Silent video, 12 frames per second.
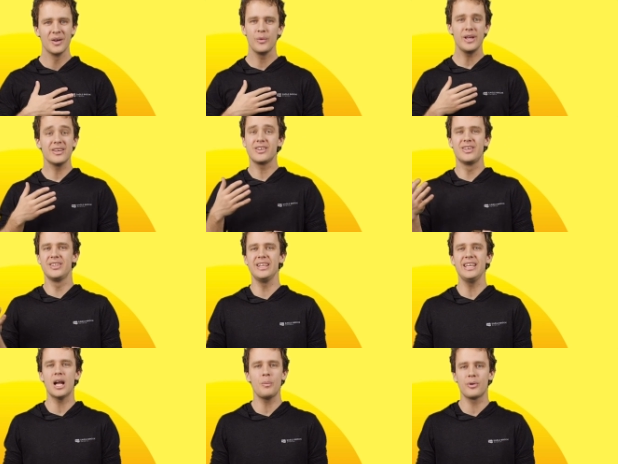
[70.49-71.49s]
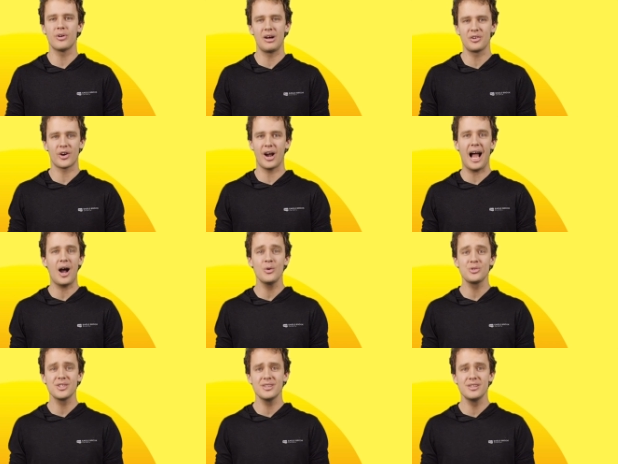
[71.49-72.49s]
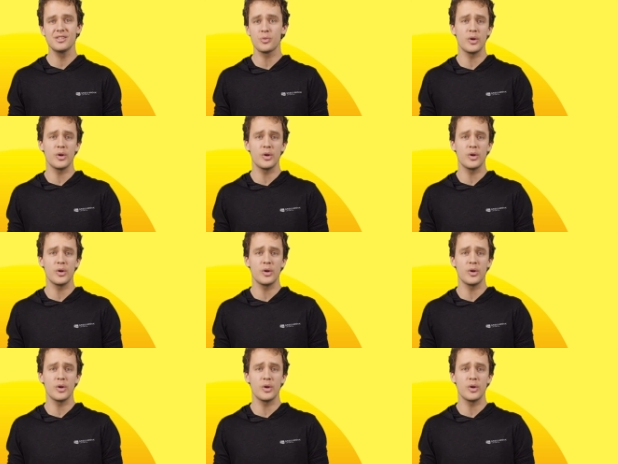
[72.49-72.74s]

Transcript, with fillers: We could clean up around our houses,